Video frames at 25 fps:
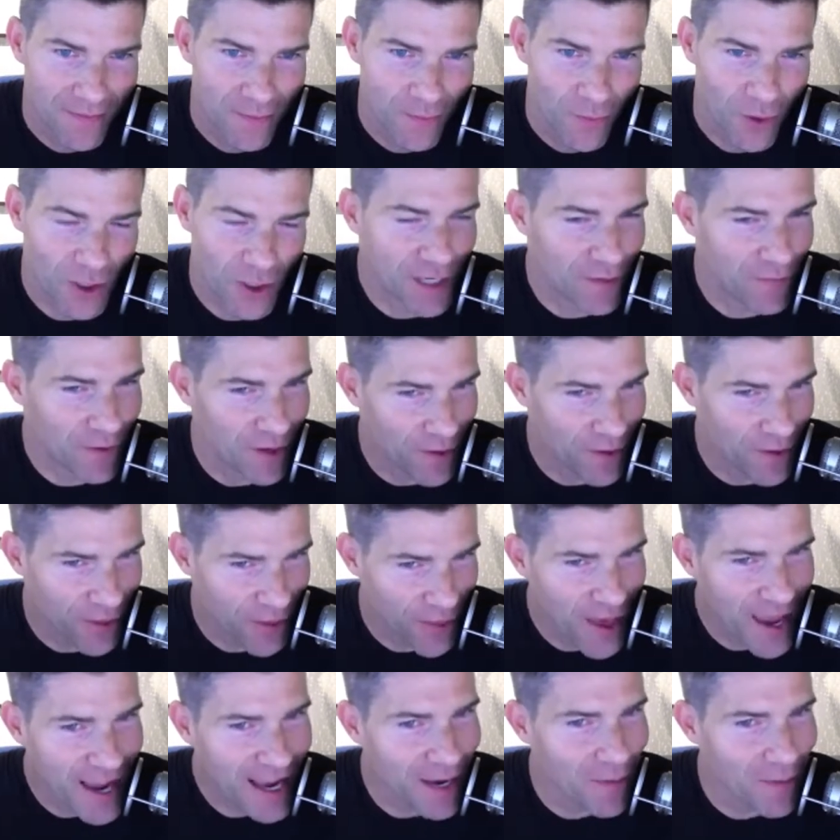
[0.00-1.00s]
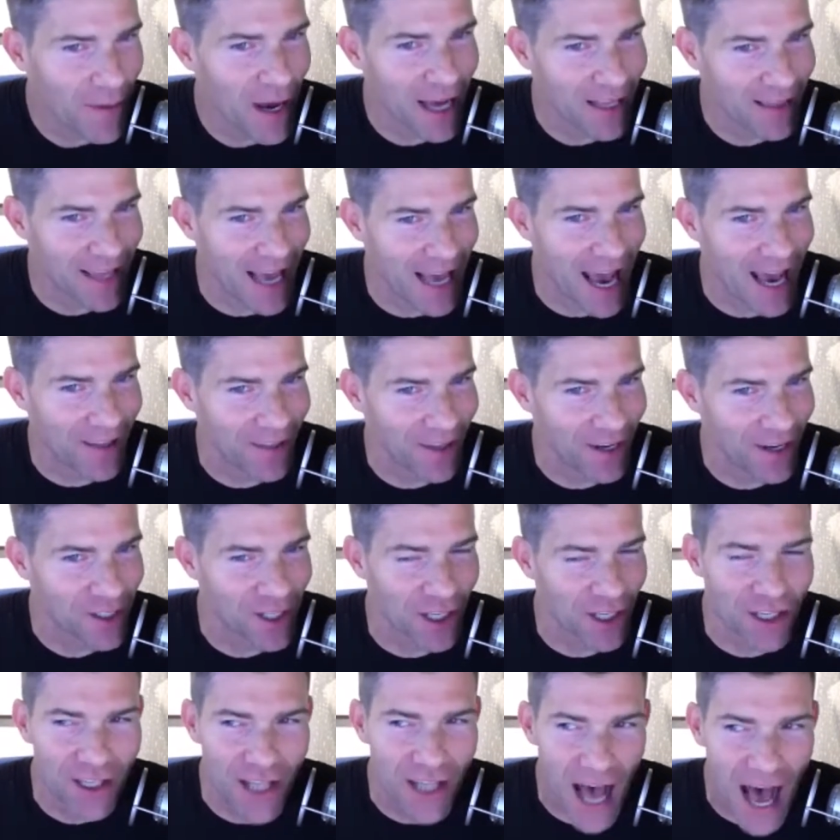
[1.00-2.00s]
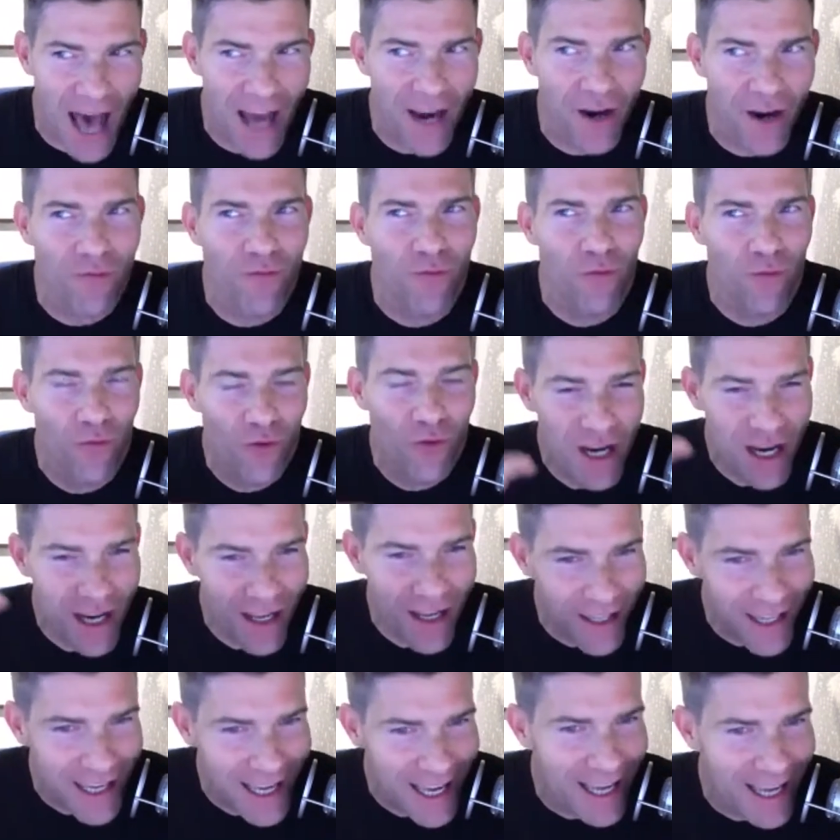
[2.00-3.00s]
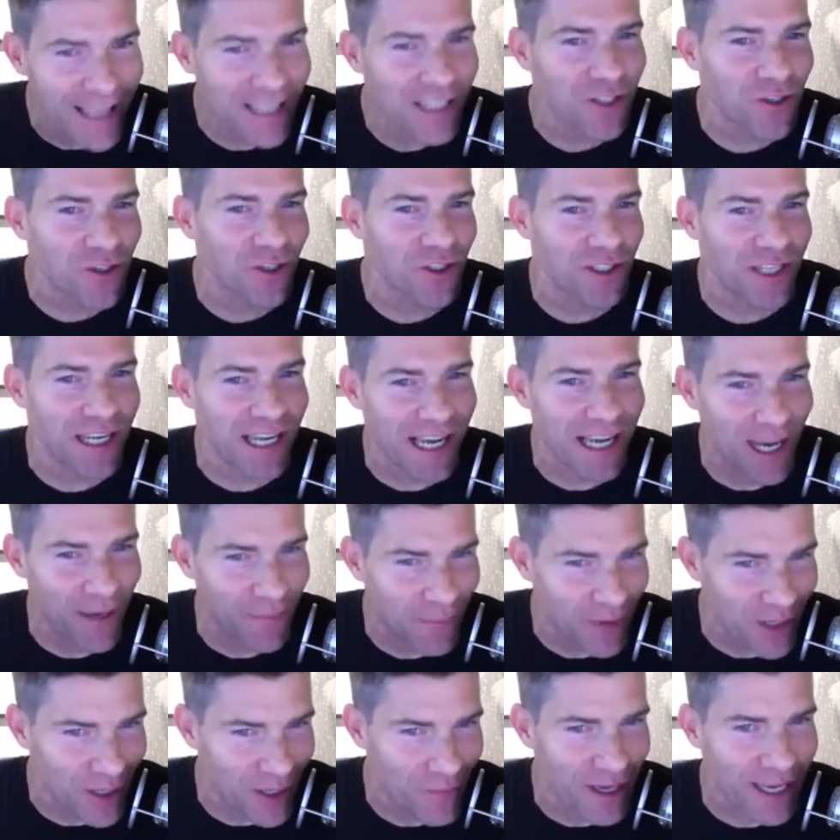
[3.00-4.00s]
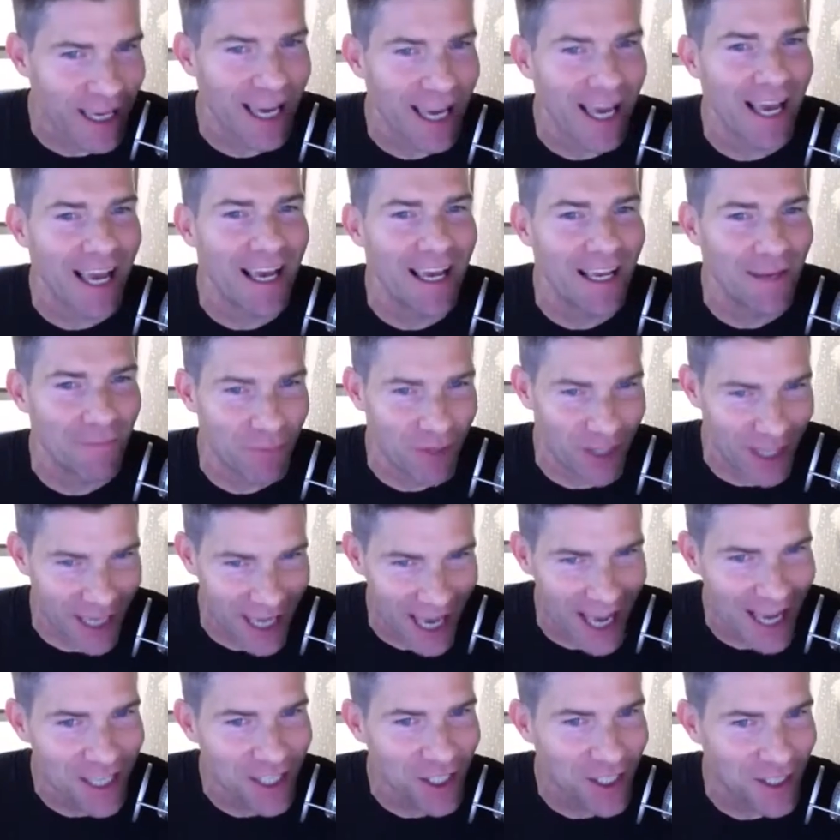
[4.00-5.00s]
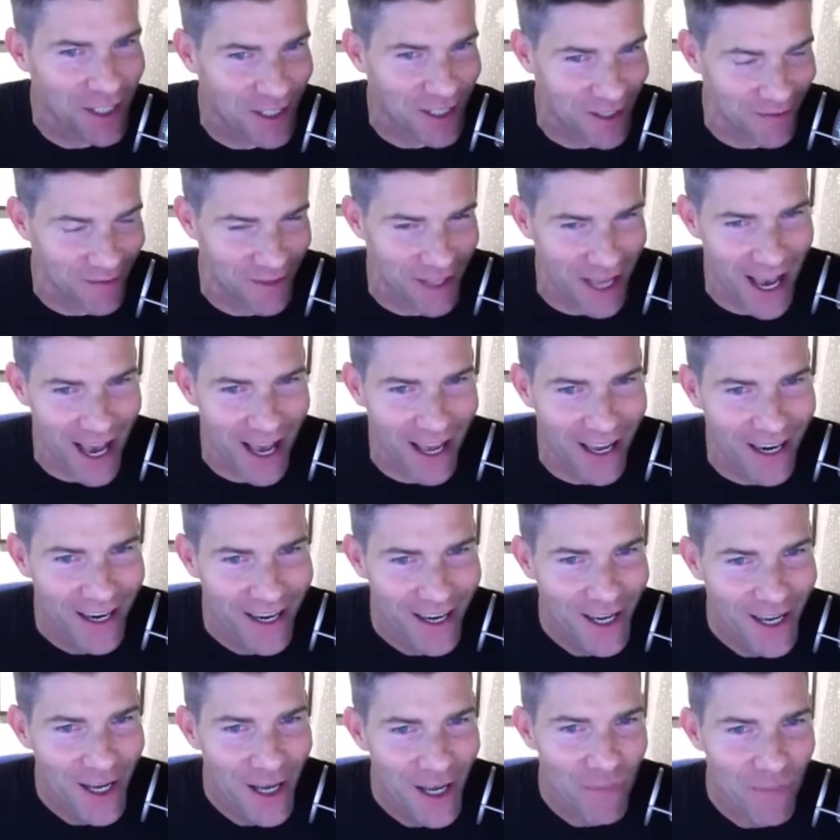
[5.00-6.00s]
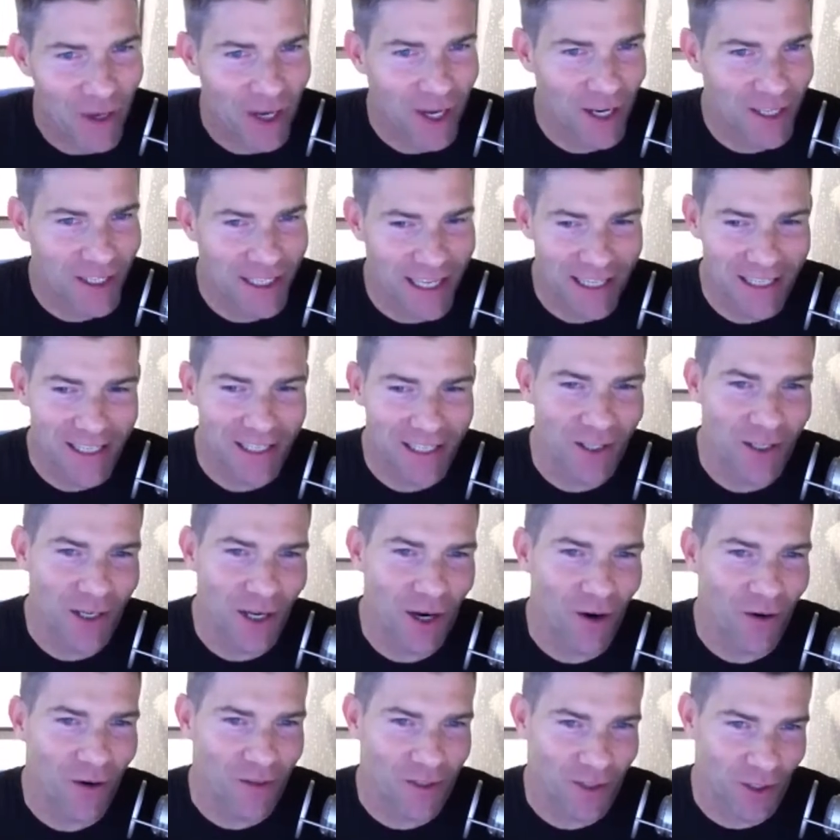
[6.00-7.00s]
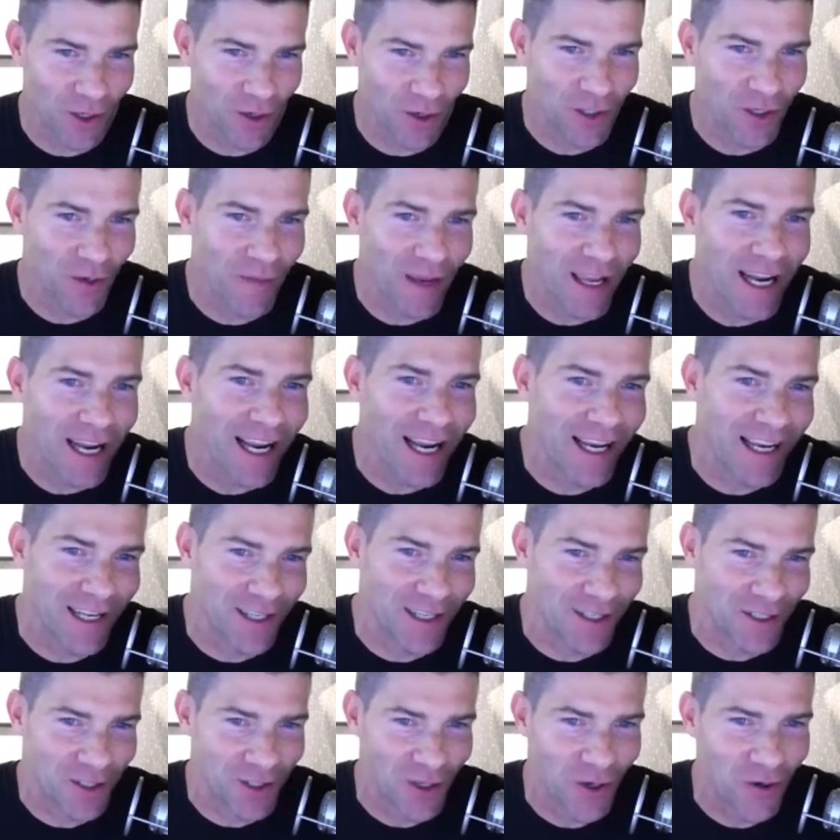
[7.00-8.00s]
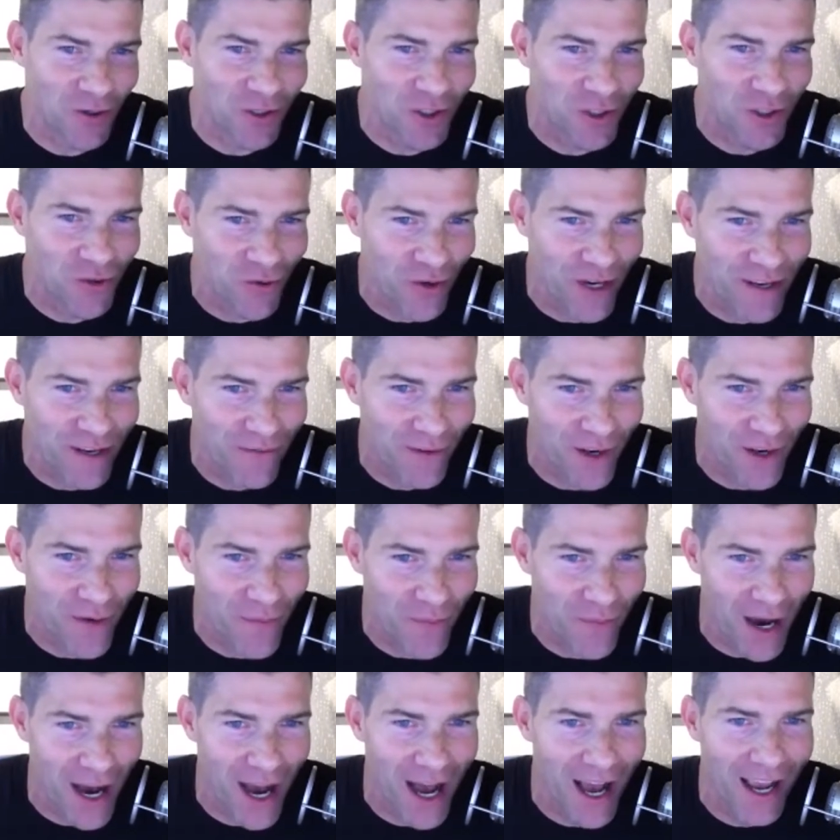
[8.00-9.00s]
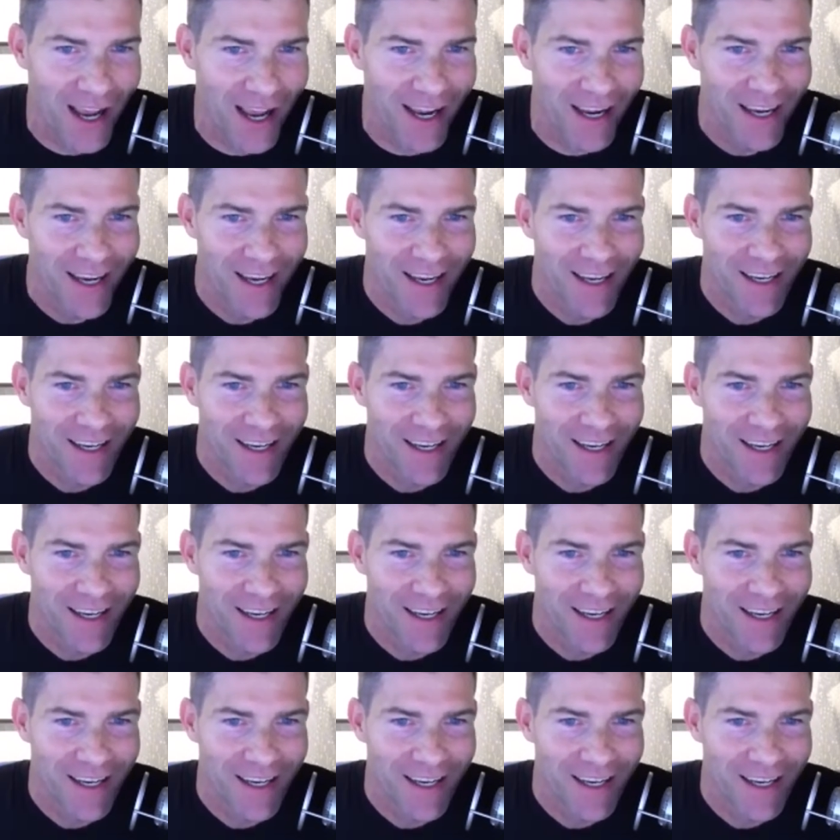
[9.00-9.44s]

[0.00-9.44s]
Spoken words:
Which, if you think about that, there's a lot of really interesting implications of that, because social media is so driven by